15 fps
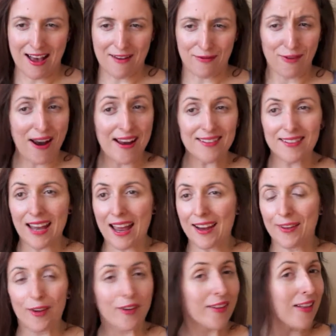friend
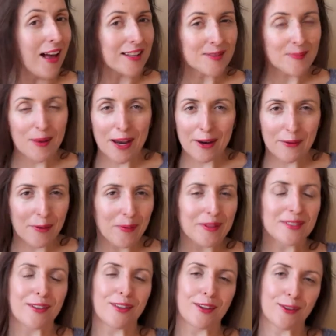and classmate, we went
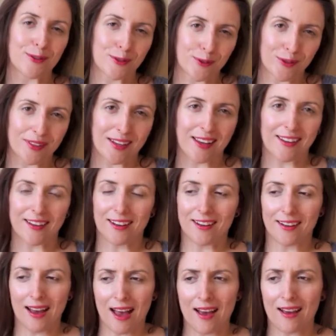to theater school
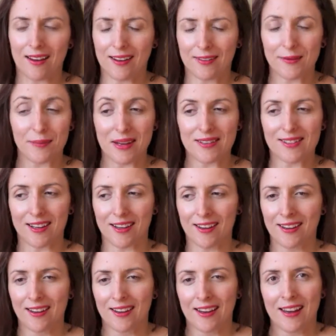together, he's amazing.